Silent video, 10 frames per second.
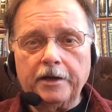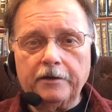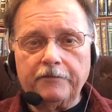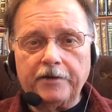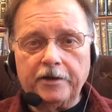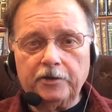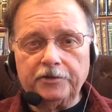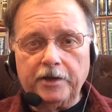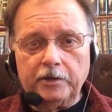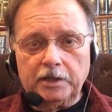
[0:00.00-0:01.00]
Have held
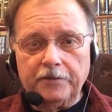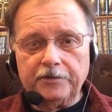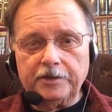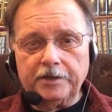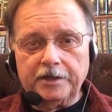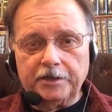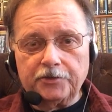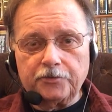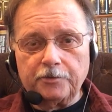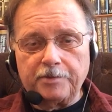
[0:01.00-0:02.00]
now 11
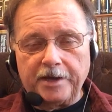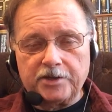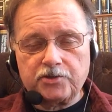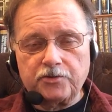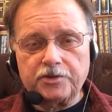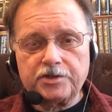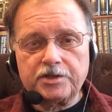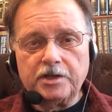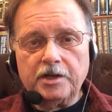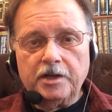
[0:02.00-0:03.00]
interim pastorates